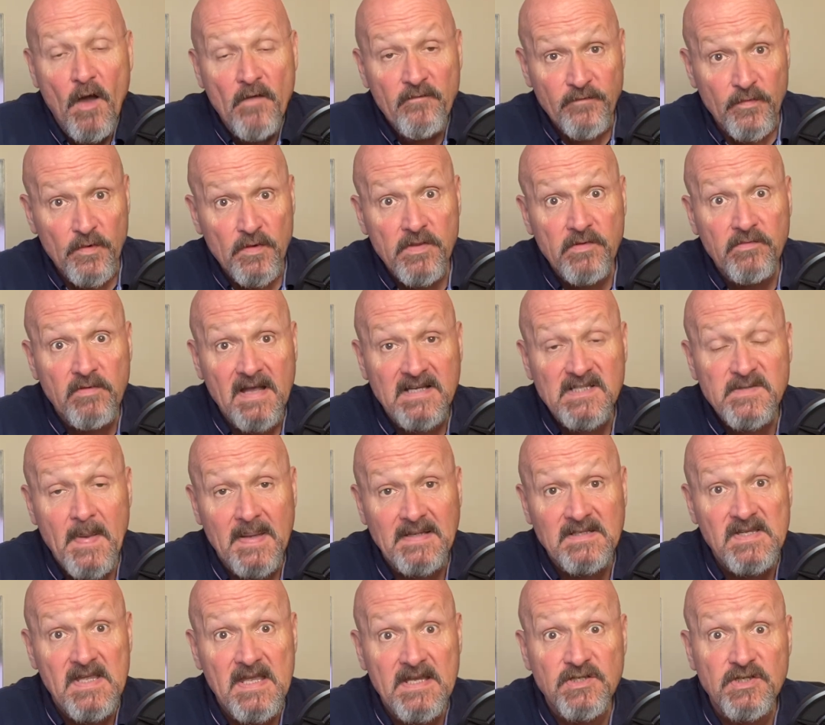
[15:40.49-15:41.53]
Further
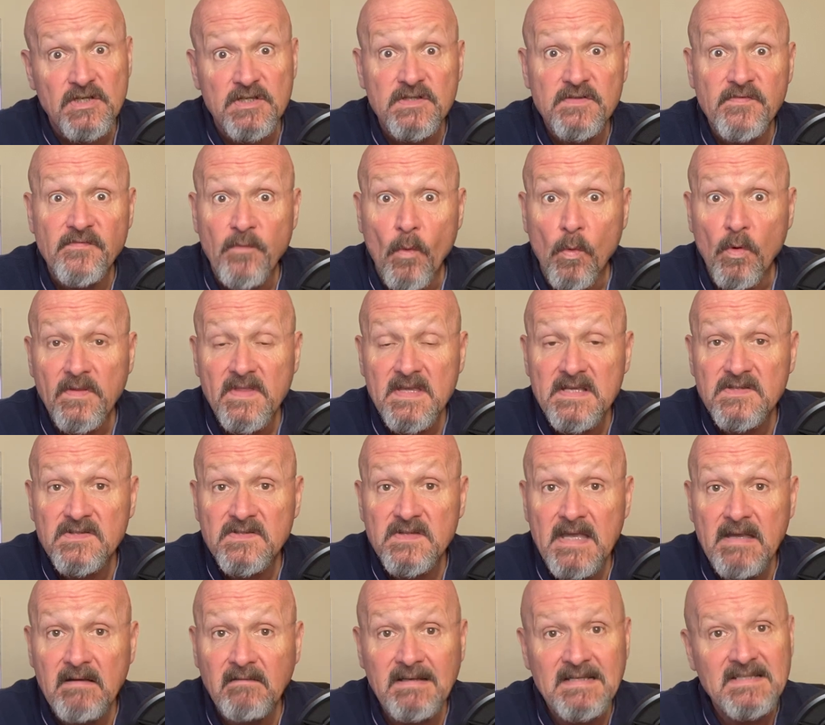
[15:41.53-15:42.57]
expectations for these
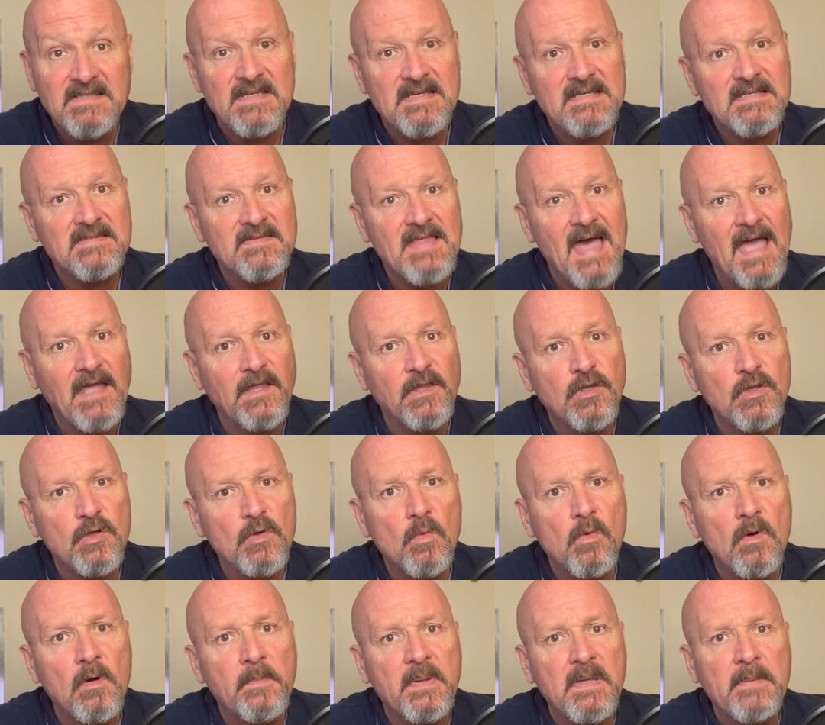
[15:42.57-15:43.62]
sailings is that you
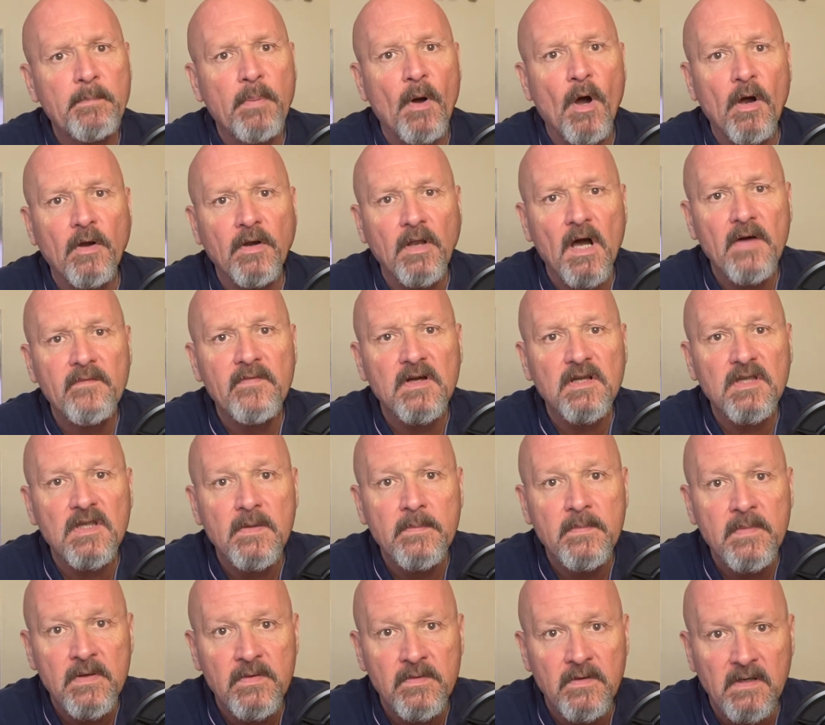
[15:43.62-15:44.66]
will be part of a
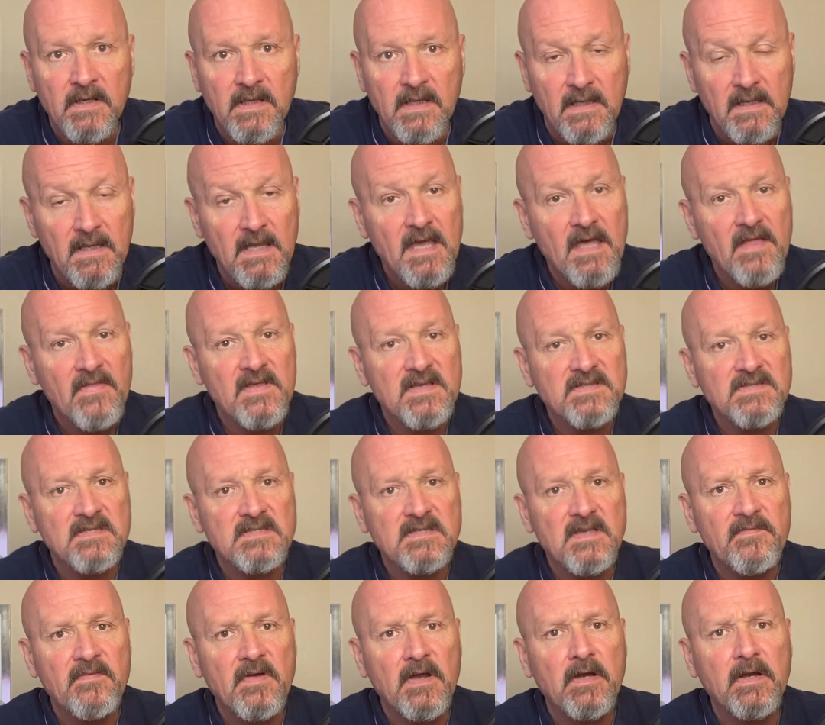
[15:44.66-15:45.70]
community. This is
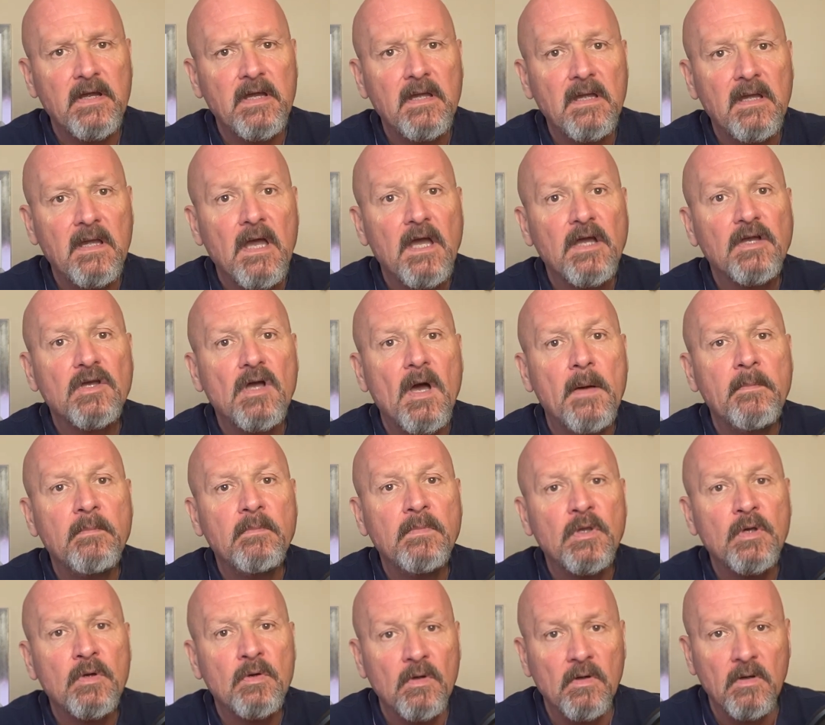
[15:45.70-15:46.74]
a very
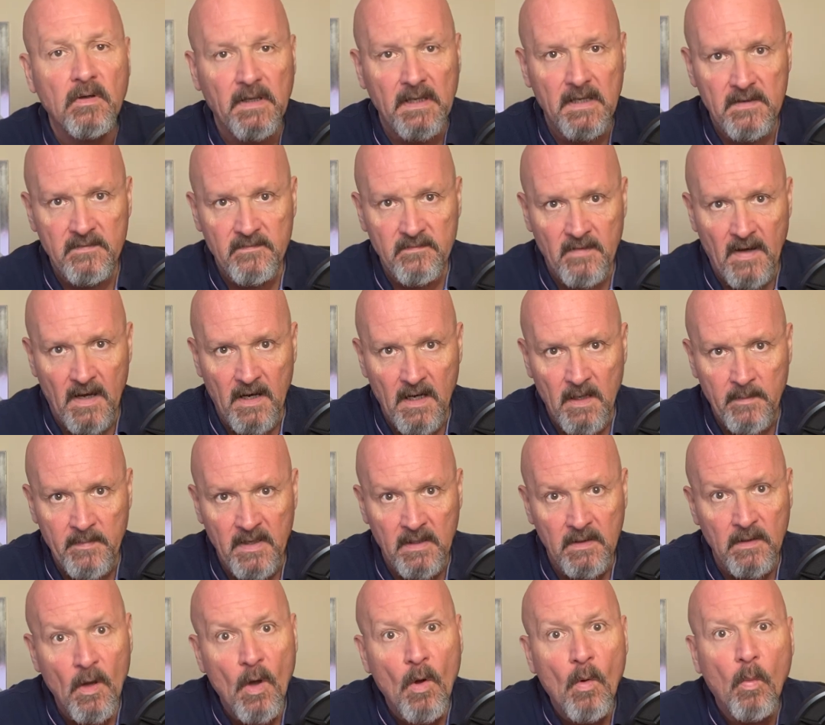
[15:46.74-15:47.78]
communal
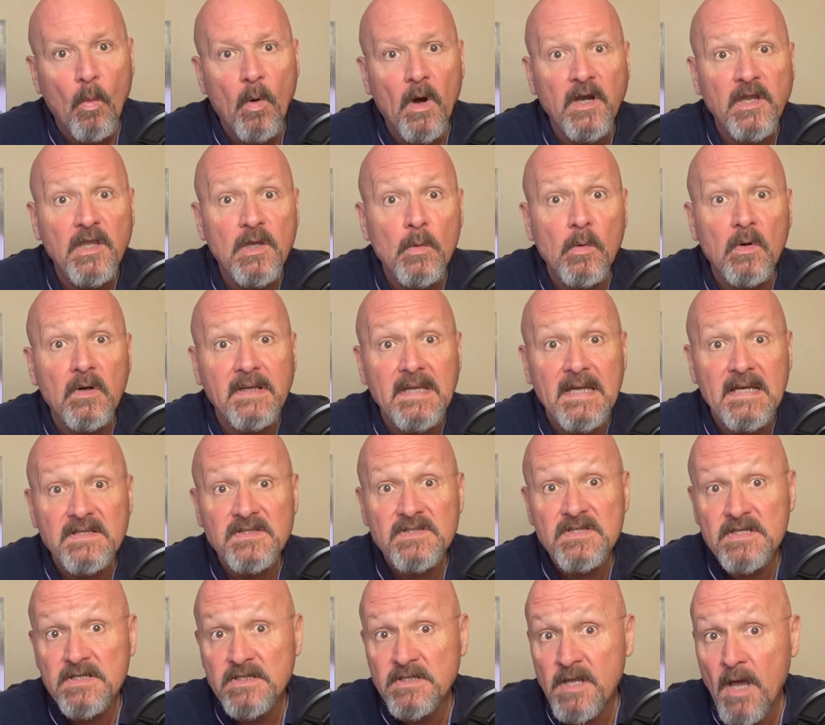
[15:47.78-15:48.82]
environment where you will get
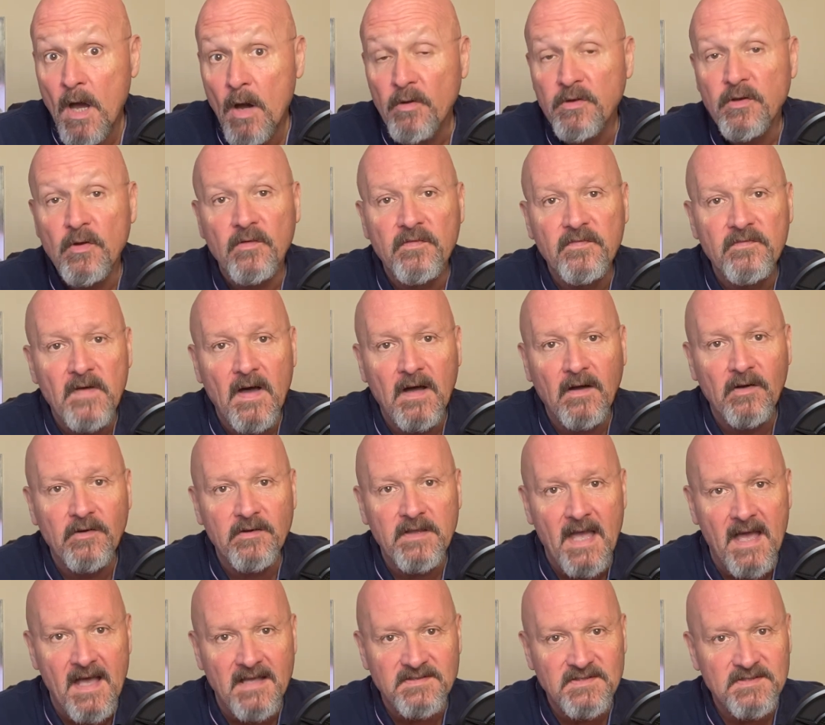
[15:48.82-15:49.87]
to know your fellow
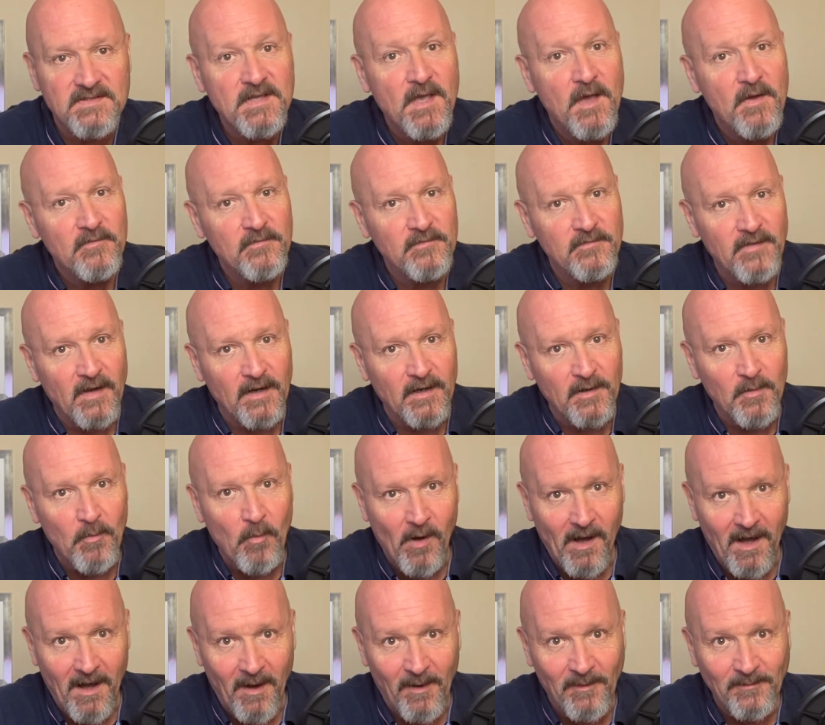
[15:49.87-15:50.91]
guests very
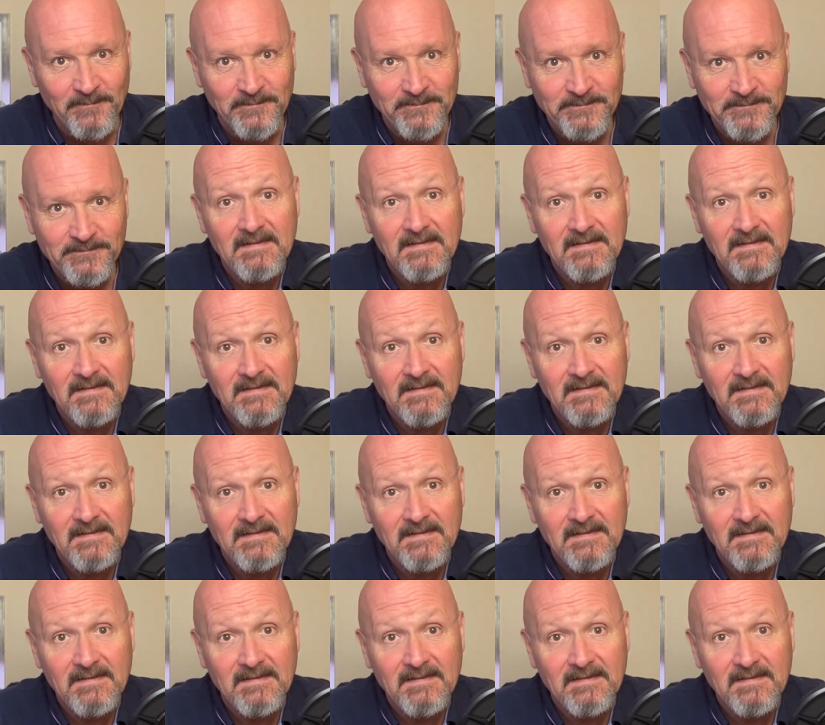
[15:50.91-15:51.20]
well.